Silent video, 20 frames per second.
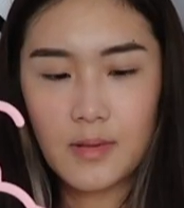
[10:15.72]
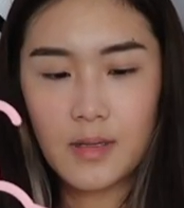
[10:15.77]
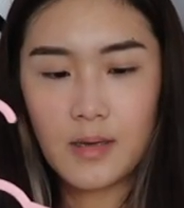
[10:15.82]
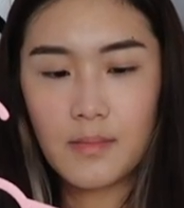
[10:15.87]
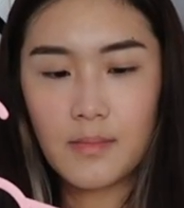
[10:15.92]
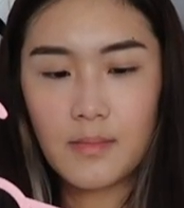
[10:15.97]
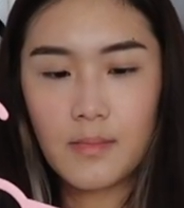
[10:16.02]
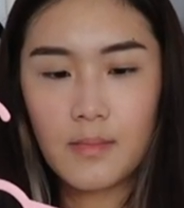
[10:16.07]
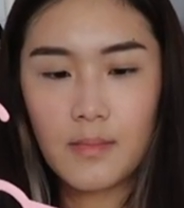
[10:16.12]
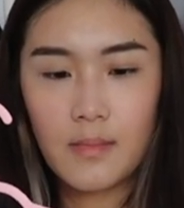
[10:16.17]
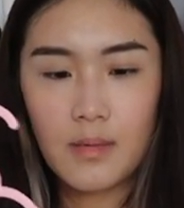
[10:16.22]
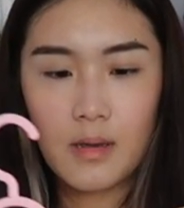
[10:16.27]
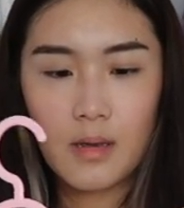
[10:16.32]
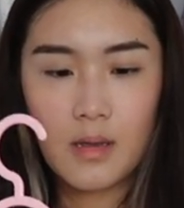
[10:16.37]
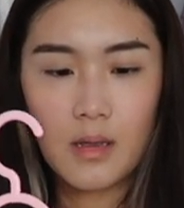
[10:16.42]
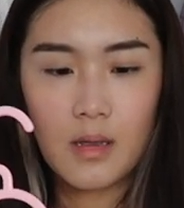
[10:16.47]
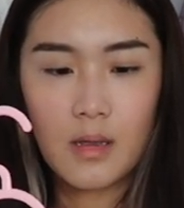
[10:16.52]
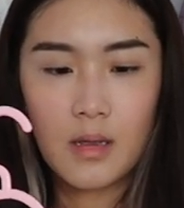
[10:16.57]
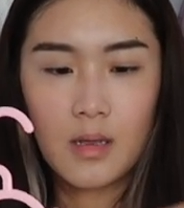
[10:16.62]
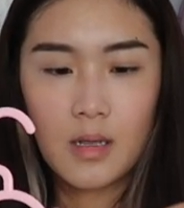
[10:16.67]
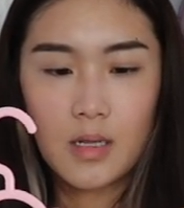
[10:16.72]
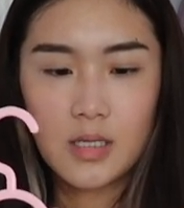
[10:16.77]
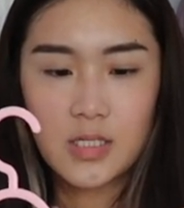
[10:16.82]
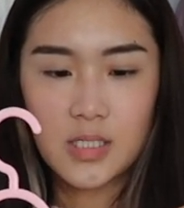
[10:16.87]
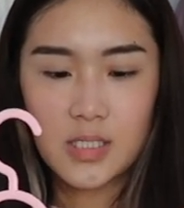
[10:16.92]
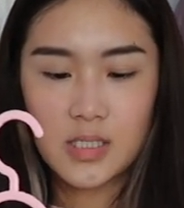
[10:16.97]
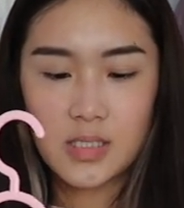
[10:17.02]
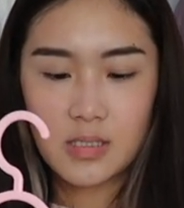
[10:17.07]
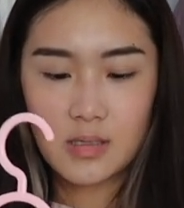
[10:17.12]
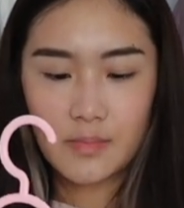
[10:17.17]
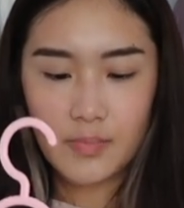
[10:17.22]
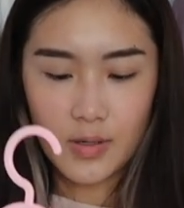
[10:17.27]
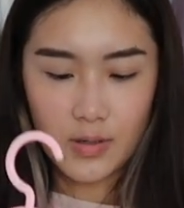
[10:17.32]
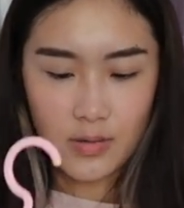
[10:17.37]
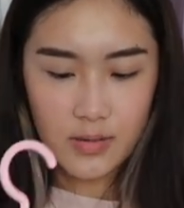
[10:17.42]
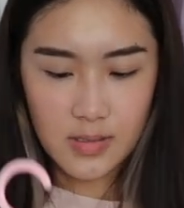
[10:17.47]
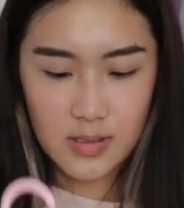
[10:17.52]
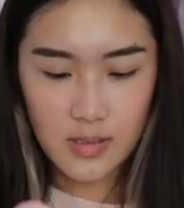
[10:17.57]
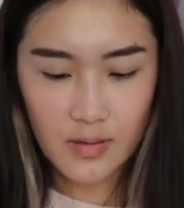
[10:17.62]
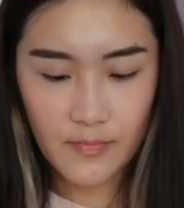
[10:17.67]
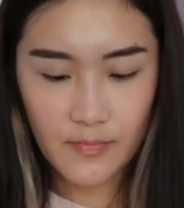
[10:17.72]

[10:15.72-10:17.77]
them just because they're